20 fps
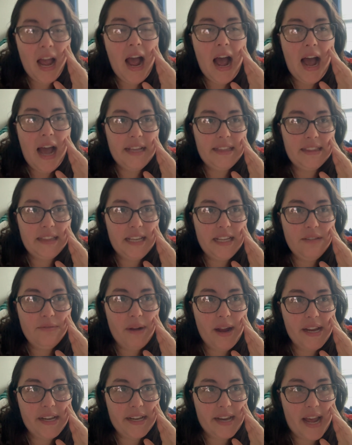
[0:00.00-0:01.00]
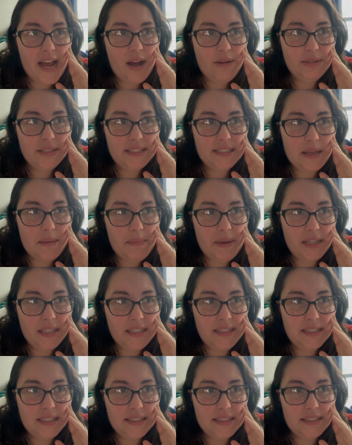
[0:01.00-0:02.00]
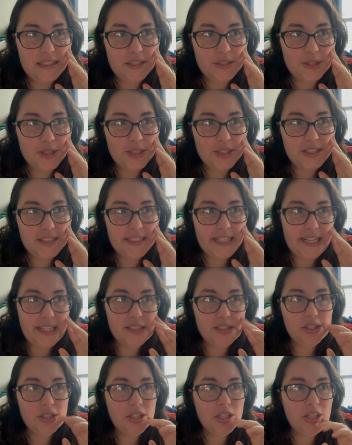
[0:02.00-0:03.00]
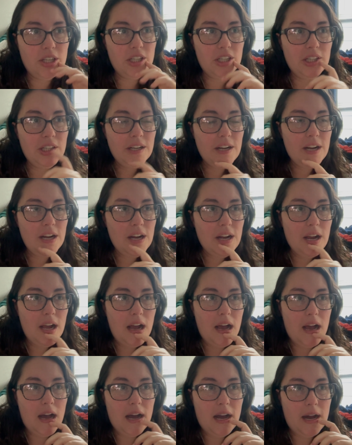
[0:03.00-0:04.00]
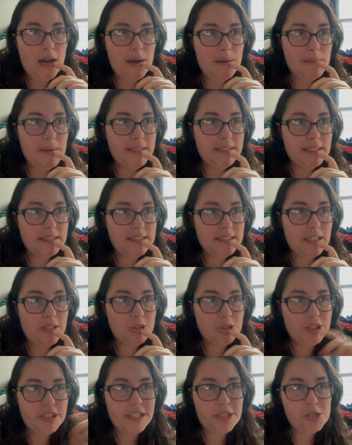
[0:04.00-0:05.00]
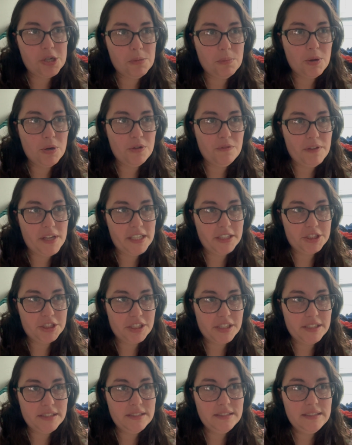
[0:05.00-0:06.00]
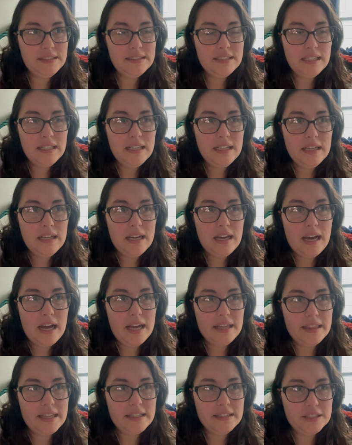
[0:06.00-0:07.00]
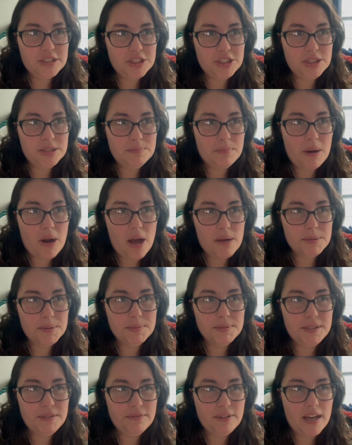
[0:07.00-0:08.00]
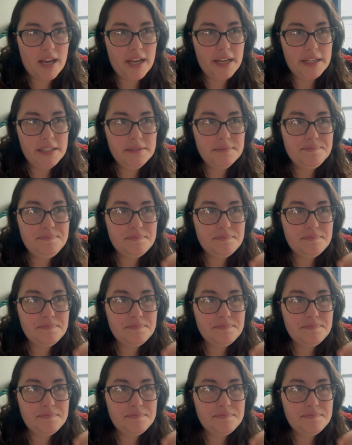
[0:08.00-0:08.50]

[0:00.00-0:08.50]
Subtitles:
I think right now it's that Belly doesn't understand her, and doesn't understand her motivations. I think that she's probably fine.